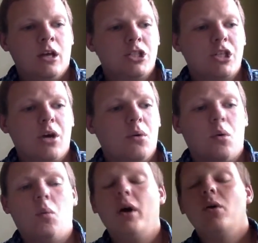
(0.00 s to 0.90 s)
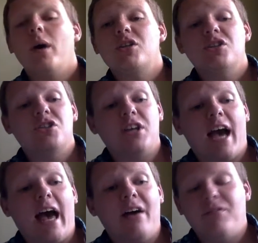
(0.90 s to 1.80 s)
So what questions do you
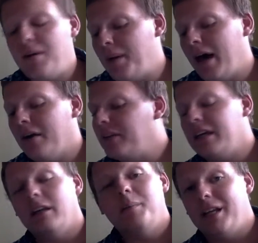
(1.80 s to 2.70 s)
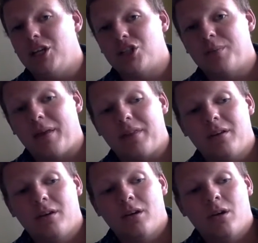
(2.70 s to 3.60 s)
have about the elimination method